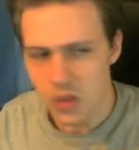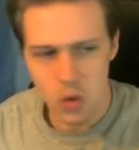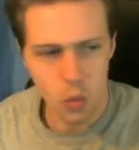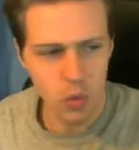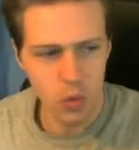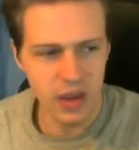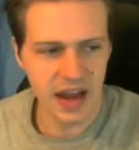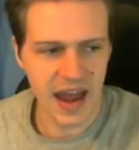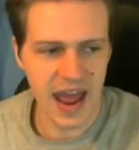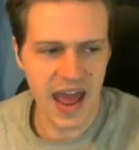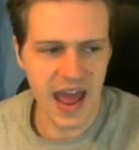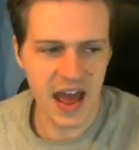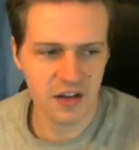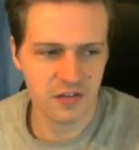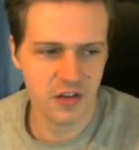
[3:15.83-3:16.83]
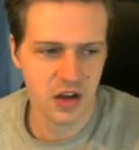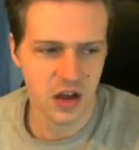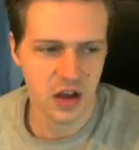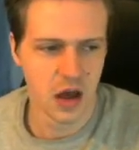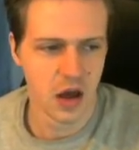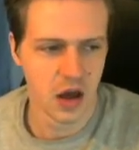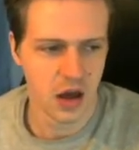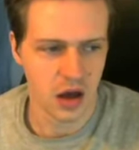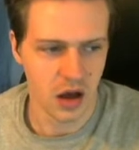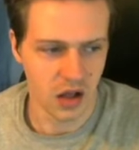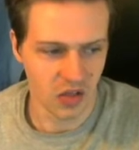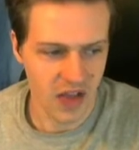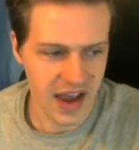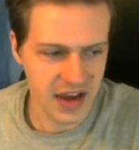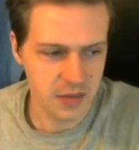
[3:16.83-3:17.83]
we can have a
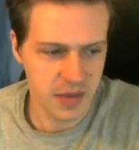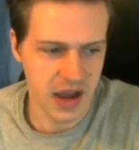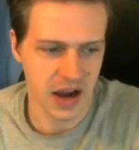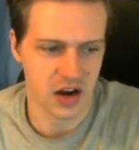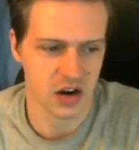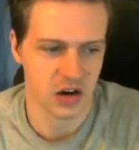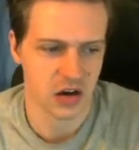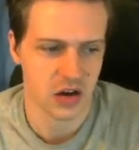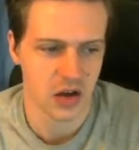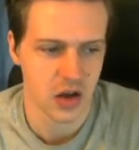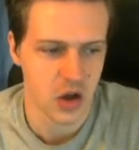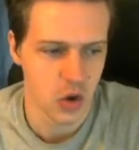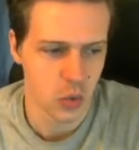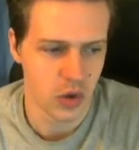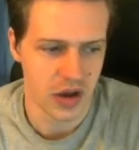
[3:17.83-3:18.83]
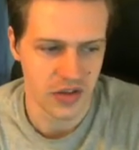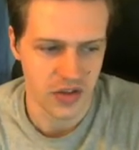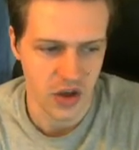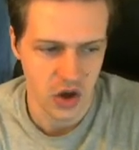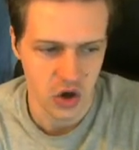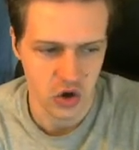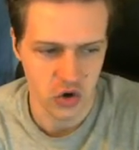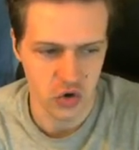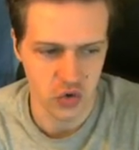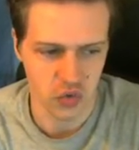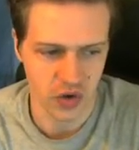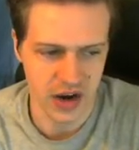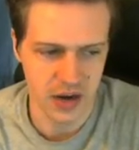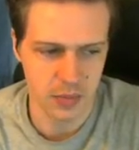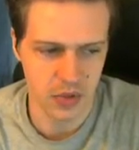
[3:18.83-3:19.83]
linebacker with
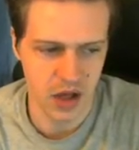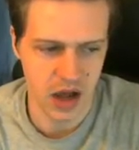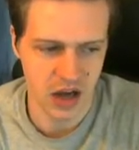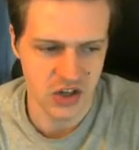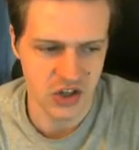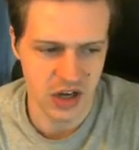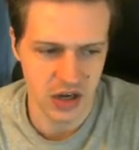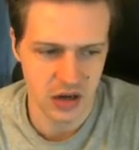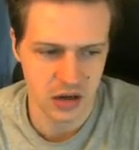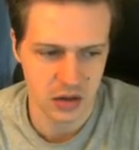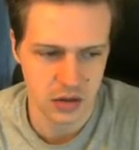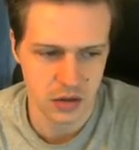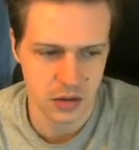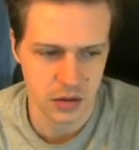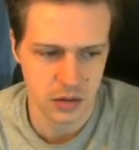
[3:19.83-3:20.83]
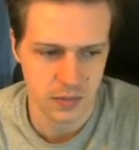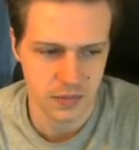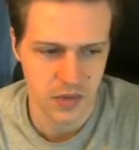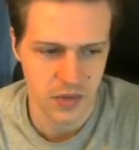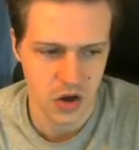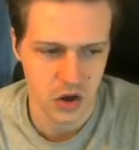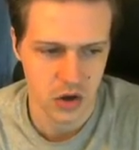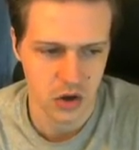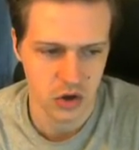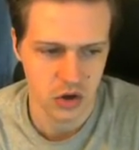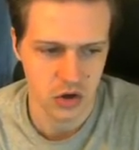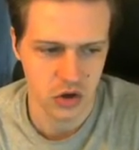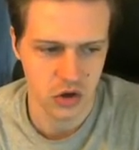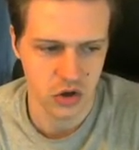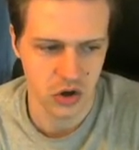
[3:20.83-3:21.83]
great block shed,
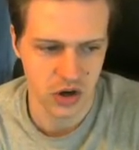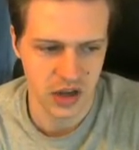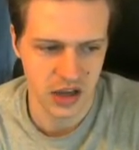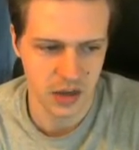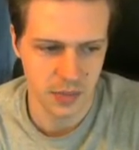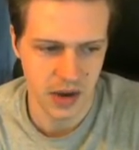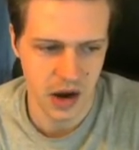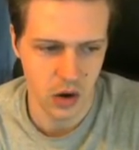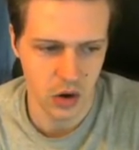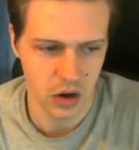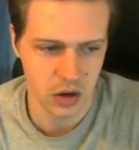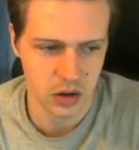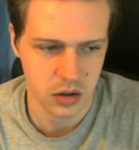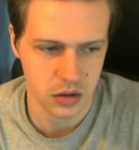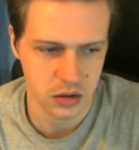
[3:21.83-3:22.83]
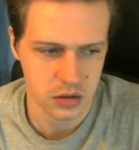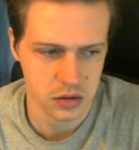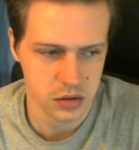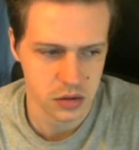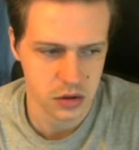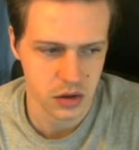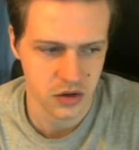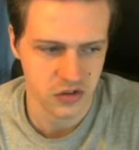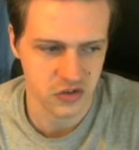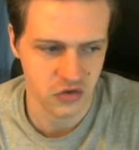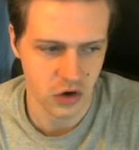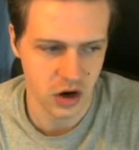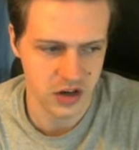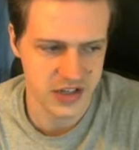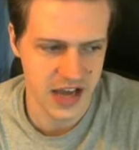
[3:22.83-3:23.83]
good hit power,
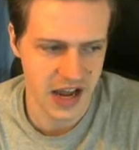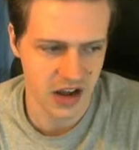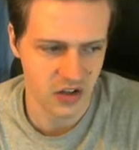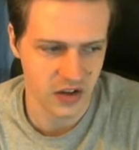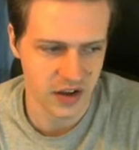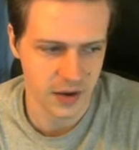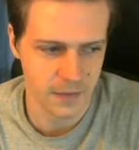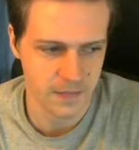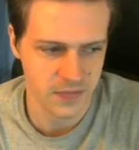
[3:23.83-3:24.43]
strong tackling,